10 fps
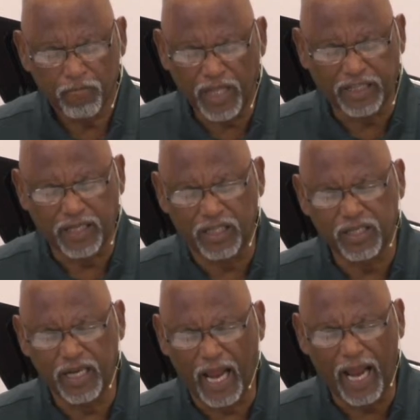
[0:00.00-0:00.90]
that
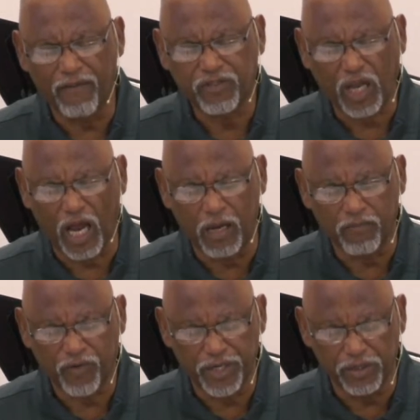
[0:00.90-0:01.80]
doesn't have time
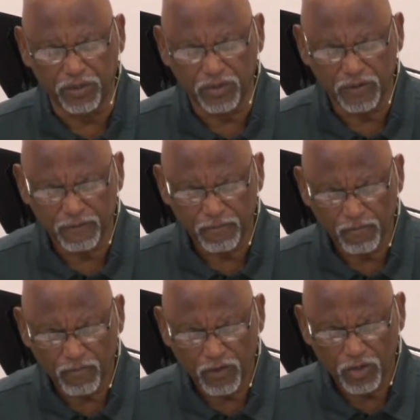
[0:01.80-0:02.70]
for you,
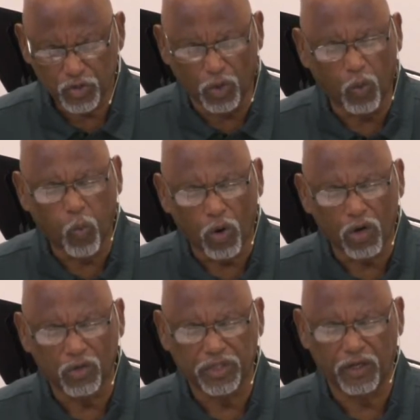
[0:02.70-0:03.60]
to a
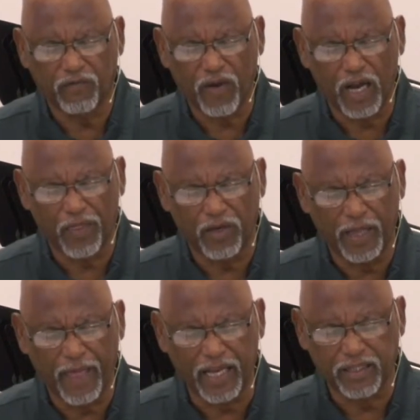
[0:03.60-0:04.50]
world, dear Father,
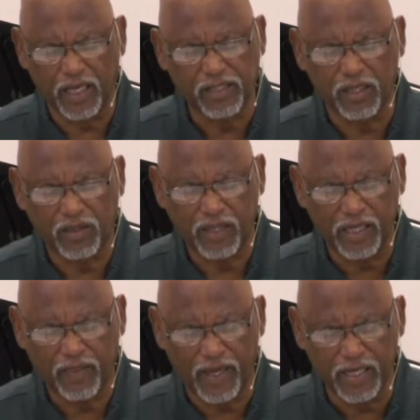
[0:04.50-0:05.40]
that doesn't
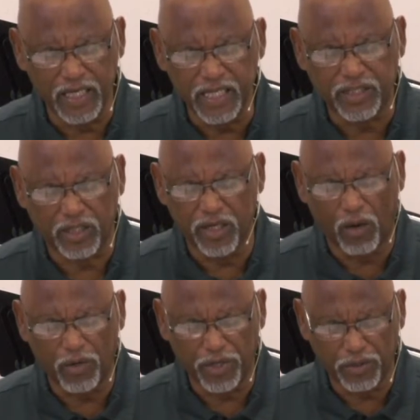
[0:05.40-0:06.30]
think they need to
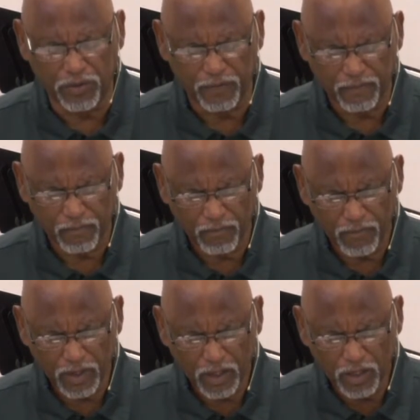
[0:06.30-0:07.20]
know you,
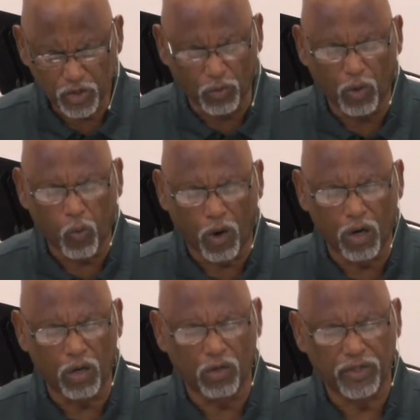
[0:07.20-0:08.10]
to a
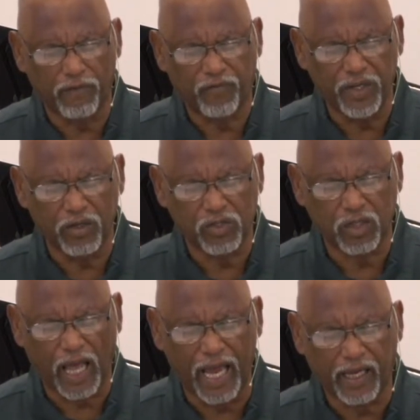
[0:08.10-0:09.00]
world that feels
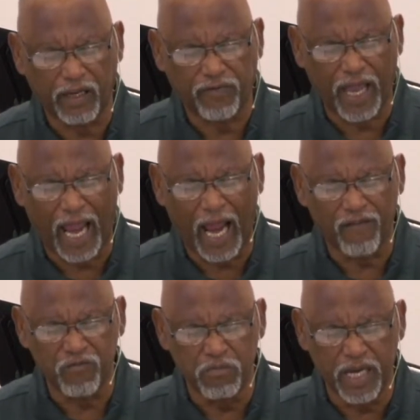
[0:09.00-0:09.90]
like if they
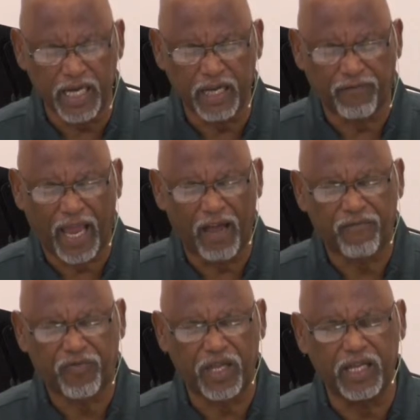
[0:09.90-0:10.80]
have money, if they
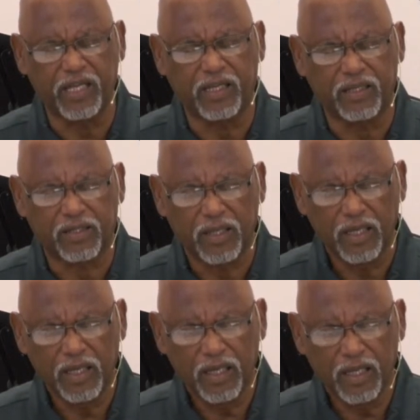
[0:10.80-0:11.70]
have things,
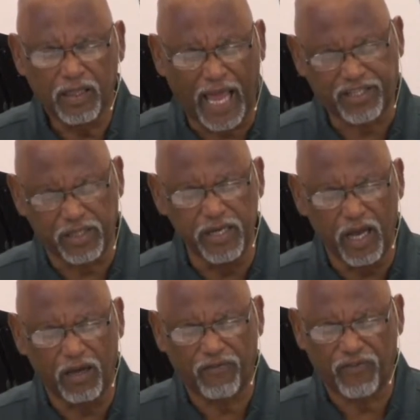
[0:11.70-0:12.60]
that's
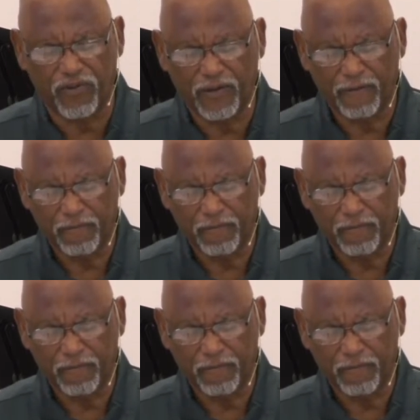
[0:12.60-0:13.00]
enough.